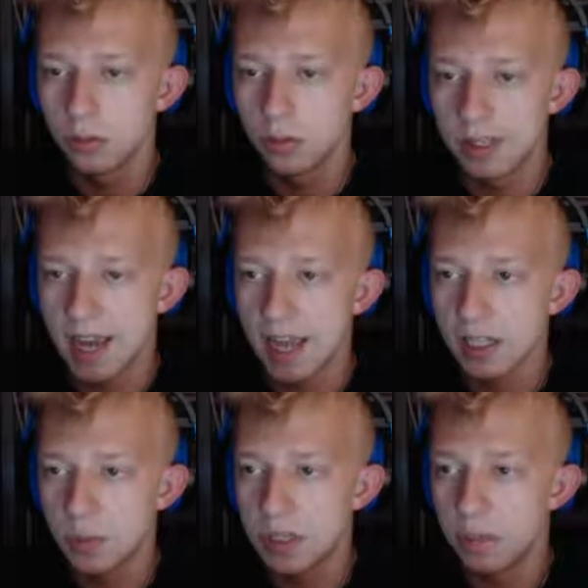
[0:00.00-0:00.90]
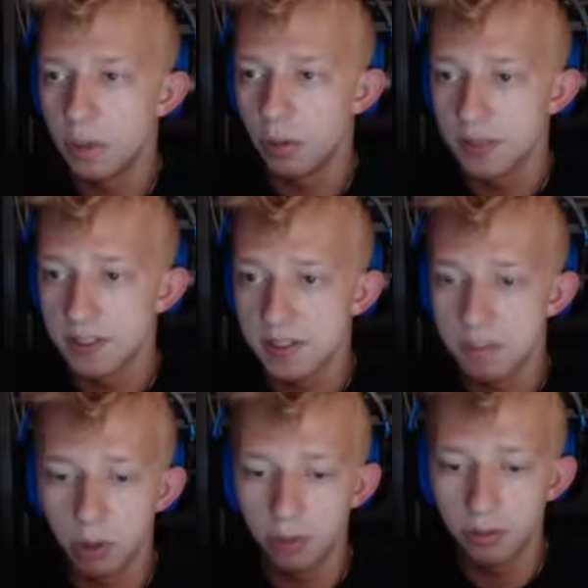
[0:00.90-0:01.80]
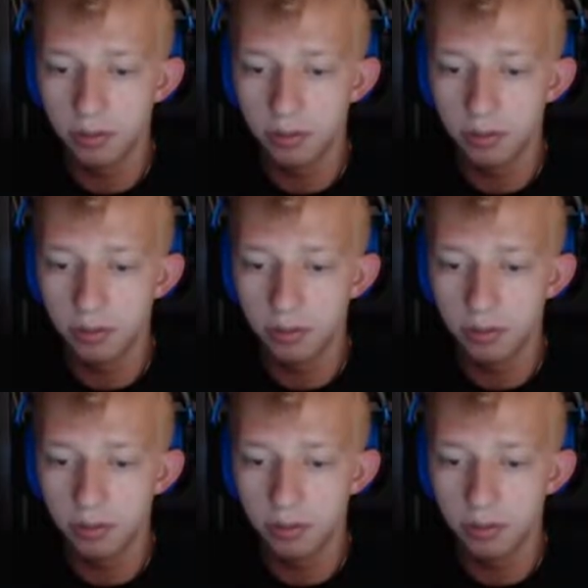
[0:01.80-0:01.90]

attack speed bonuses to both of